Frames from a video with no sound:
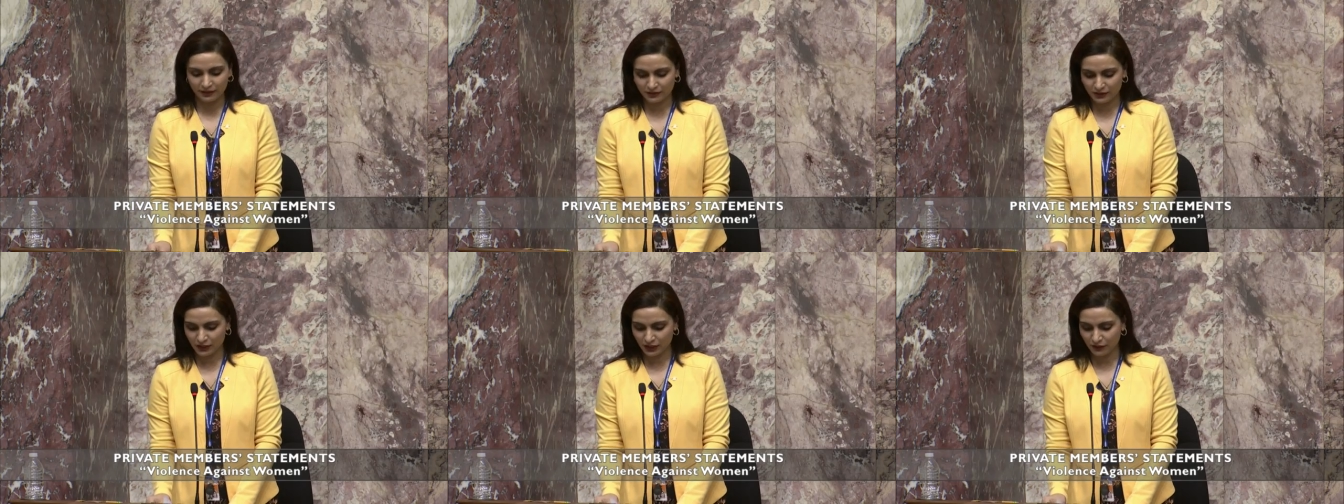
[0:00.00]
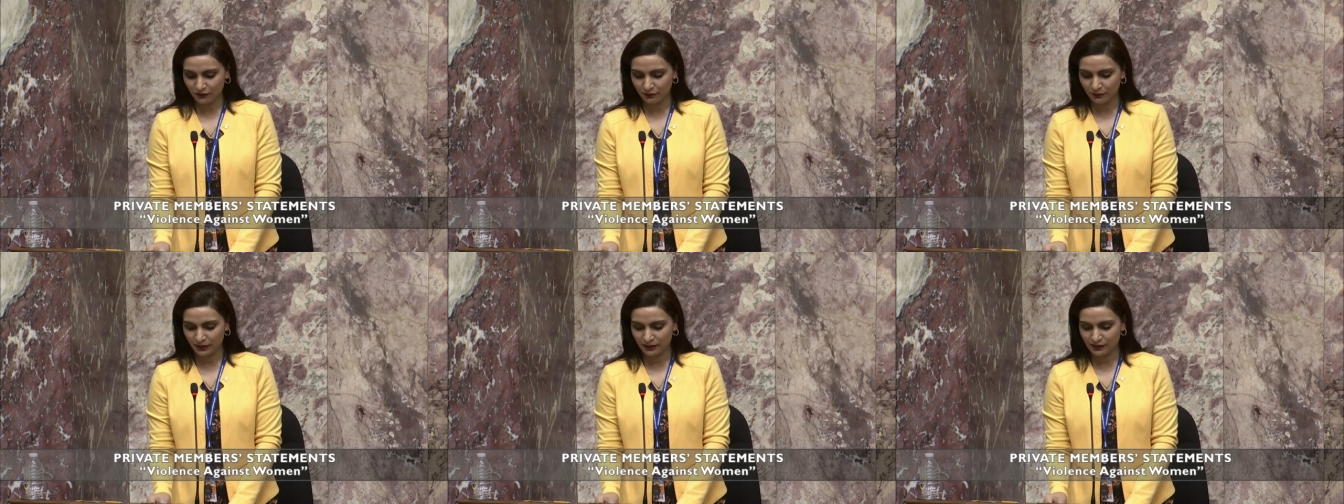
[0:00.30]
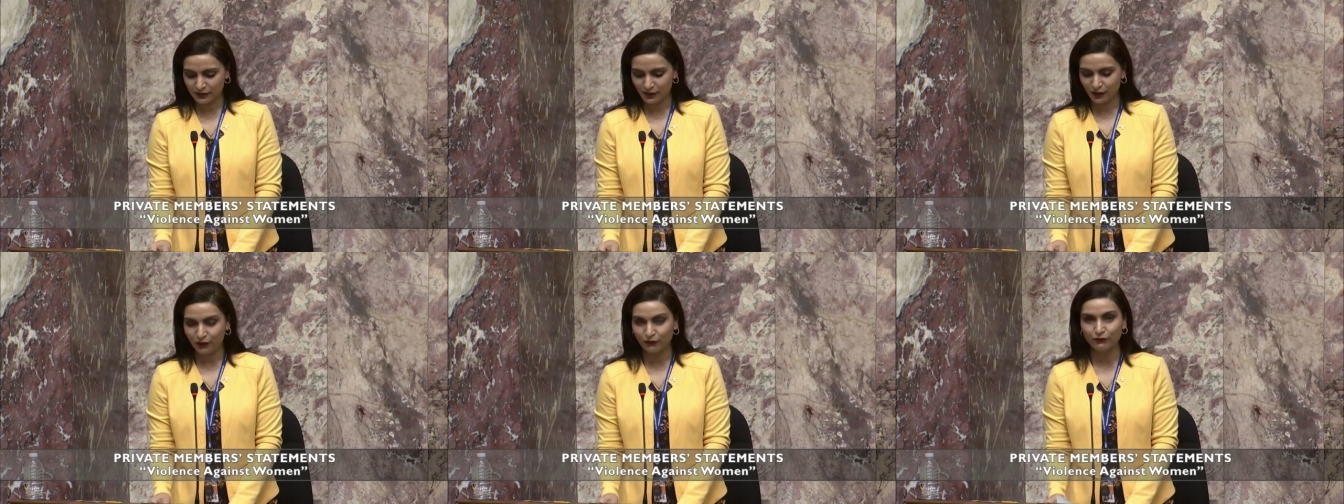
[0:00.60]

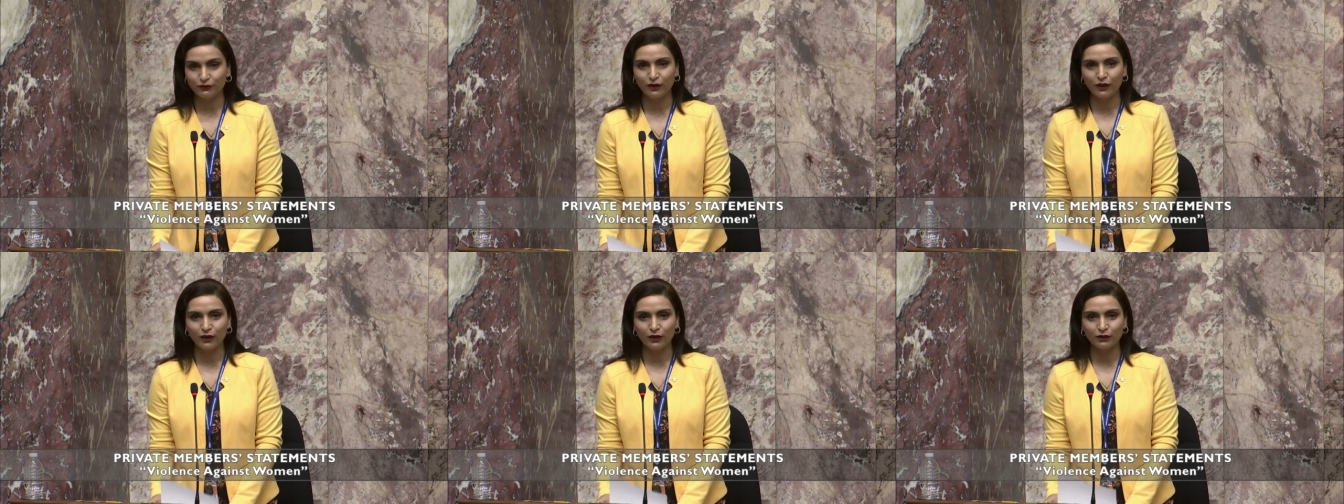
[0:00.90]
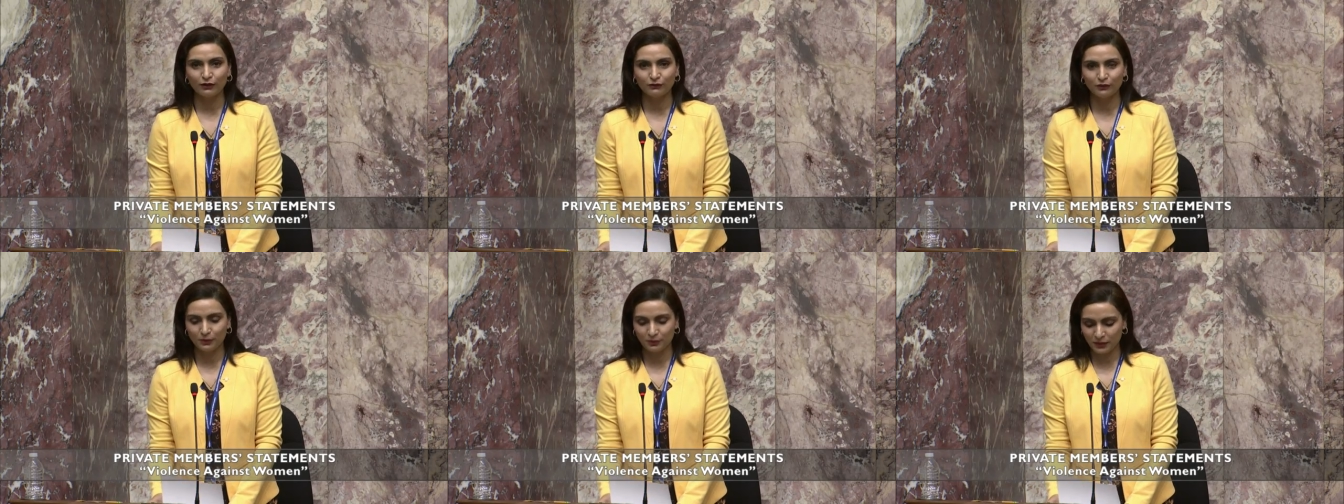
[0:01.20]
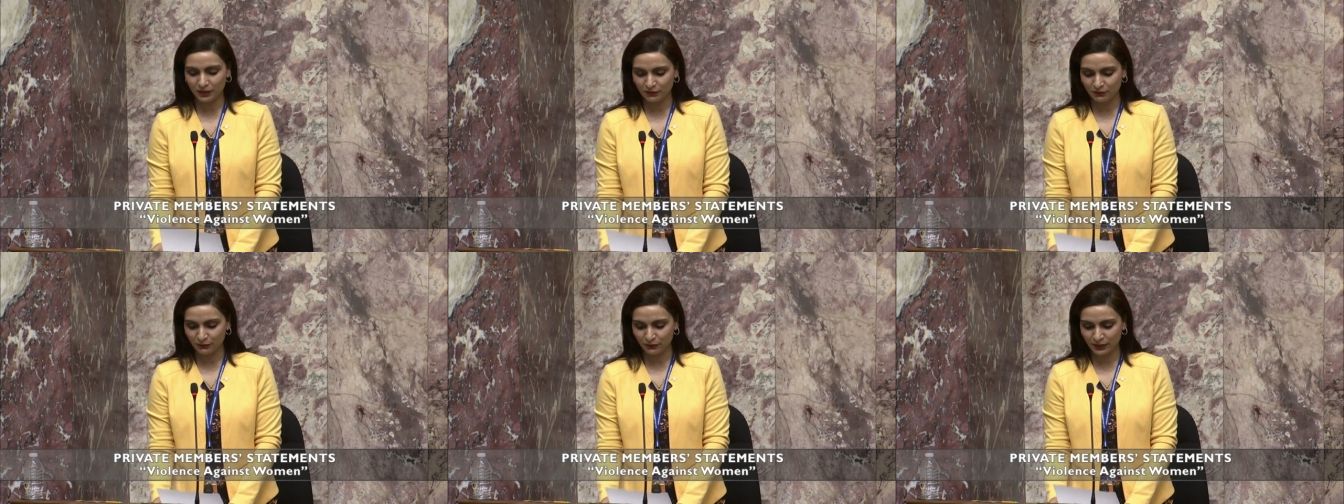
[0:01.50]
achievements of all
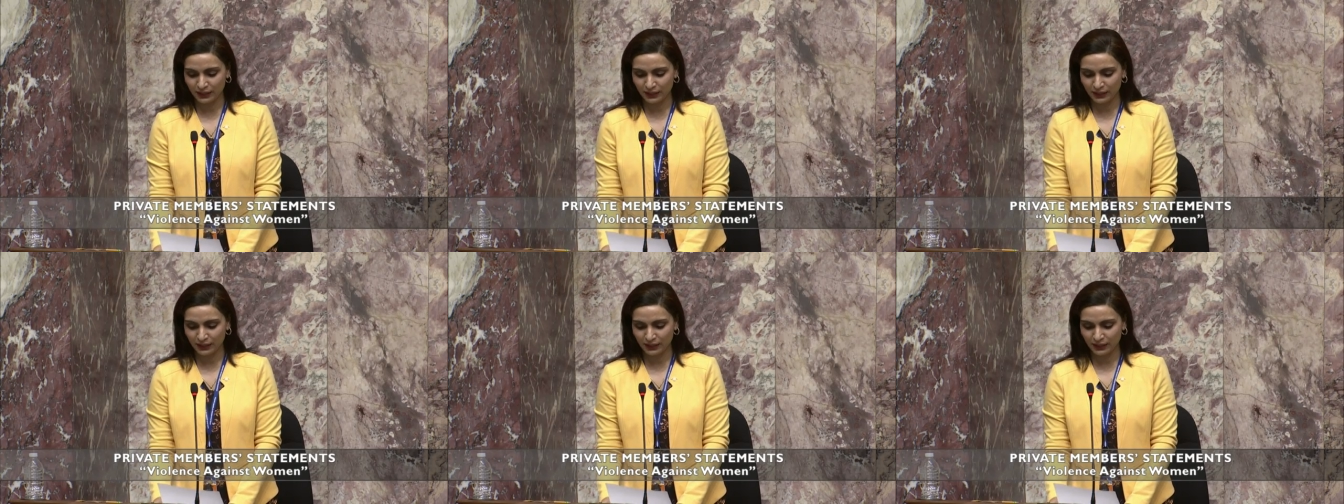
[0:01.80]
women.